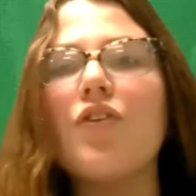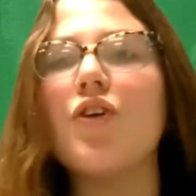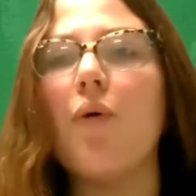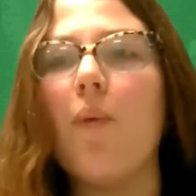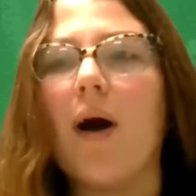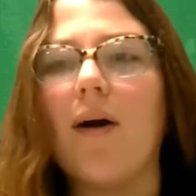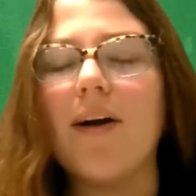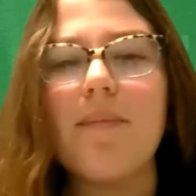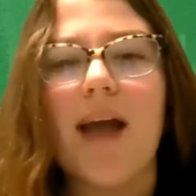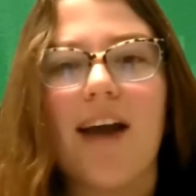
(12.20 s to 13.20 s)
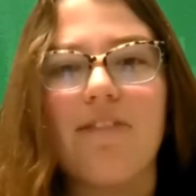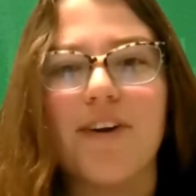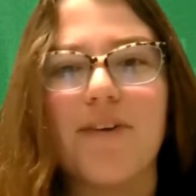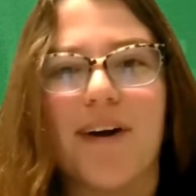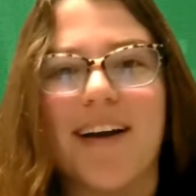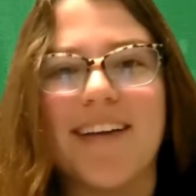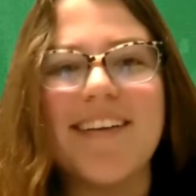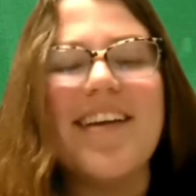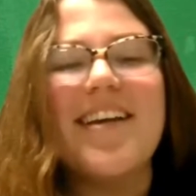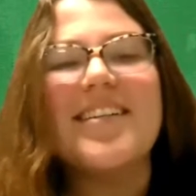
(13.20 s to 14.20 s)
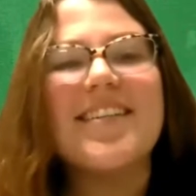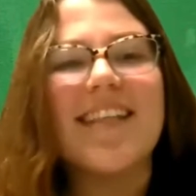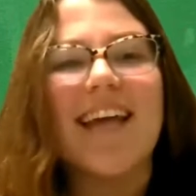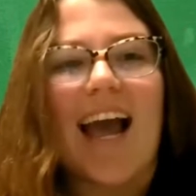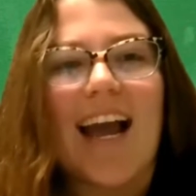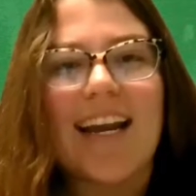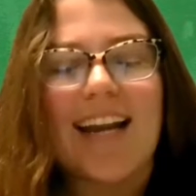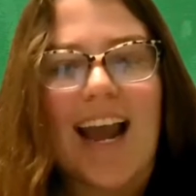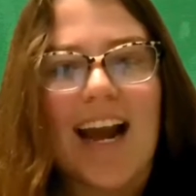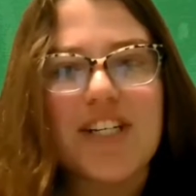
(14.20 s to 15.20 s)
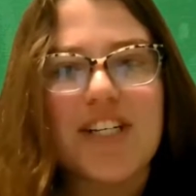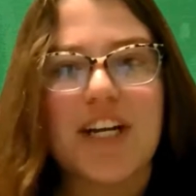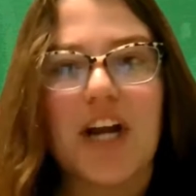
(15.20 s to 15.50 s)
So, welcome everyone to the Ag in Action